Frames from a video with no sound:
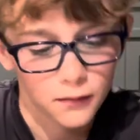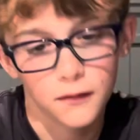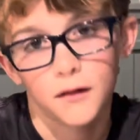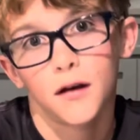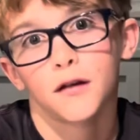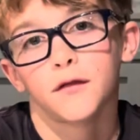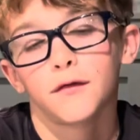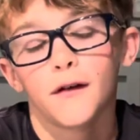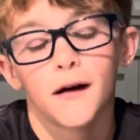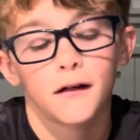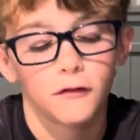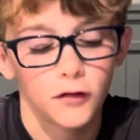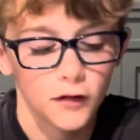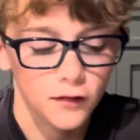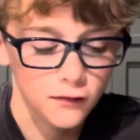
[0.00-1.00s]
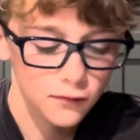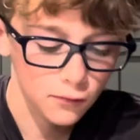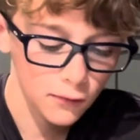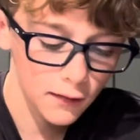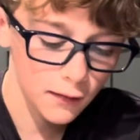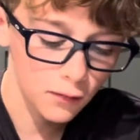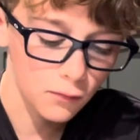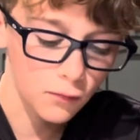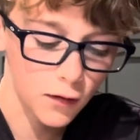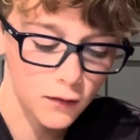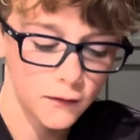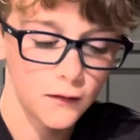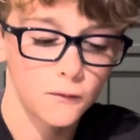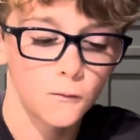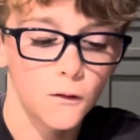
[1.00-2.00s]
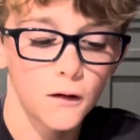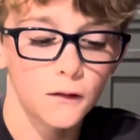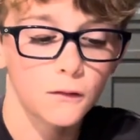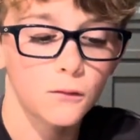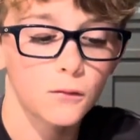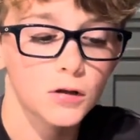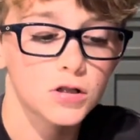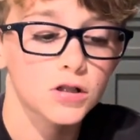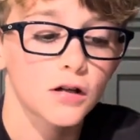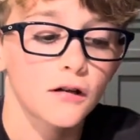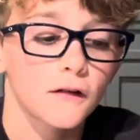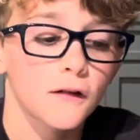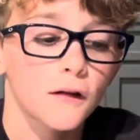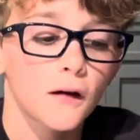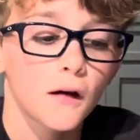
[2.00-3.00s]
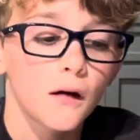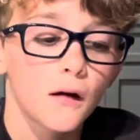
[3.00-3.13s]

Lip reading: the last five is 3-1-1, which is